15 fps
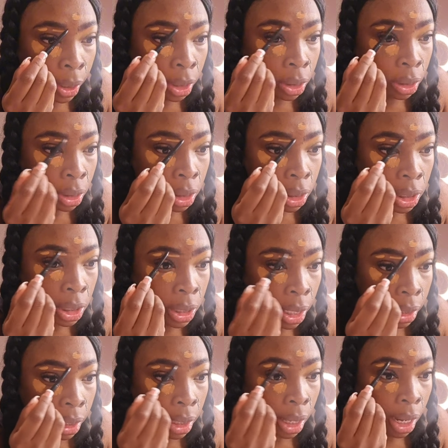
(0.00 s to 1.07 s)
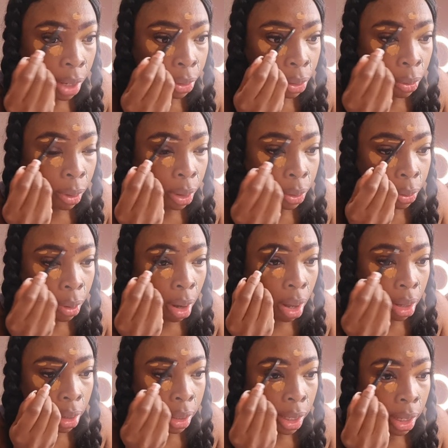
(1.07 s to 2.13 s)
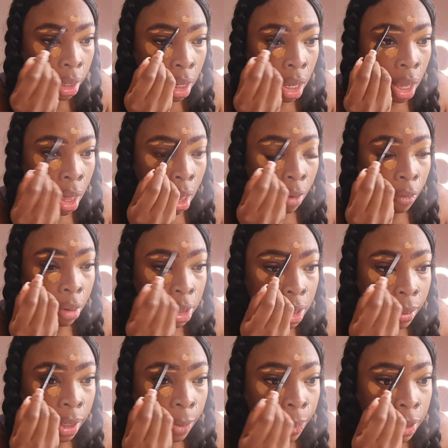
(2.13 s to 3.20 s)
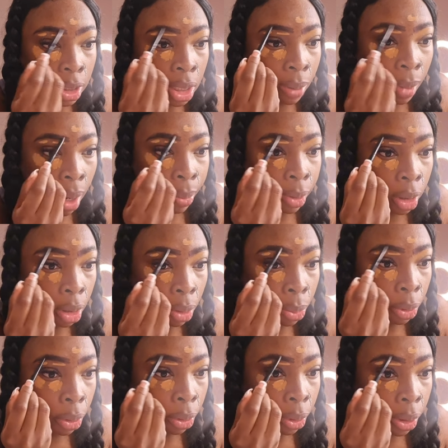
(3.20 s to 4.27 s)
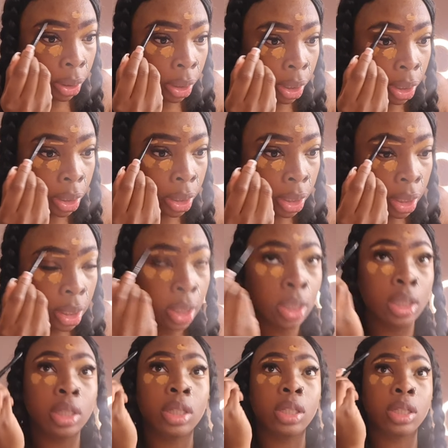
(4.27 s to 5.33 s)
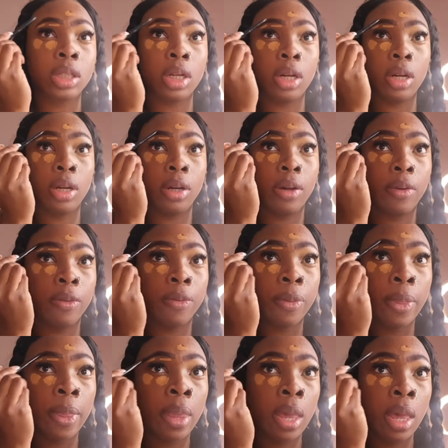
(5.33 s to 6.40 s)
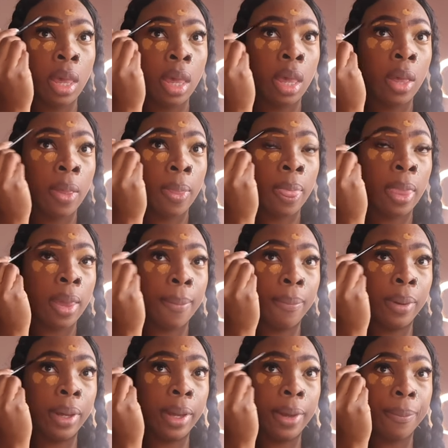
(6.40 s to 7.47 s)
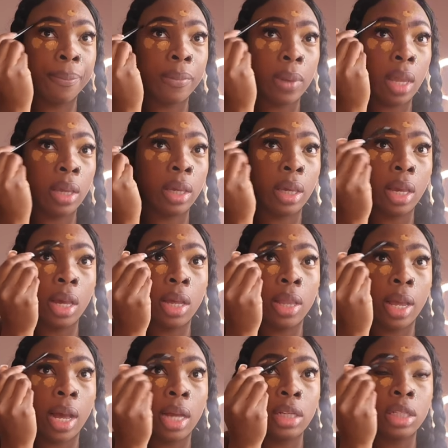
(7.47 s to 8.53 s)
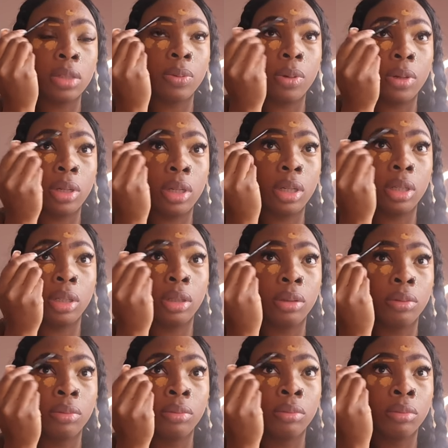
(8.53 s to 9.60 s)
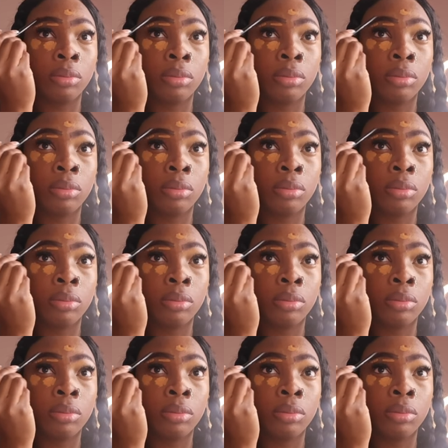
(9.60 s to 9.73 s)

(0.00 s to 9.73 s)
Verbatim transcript: pictures and shit like that. Like I do want to do all of that. Of course, I'm gonna get pictures of my billboard and stuff. But yeah, like I just wanna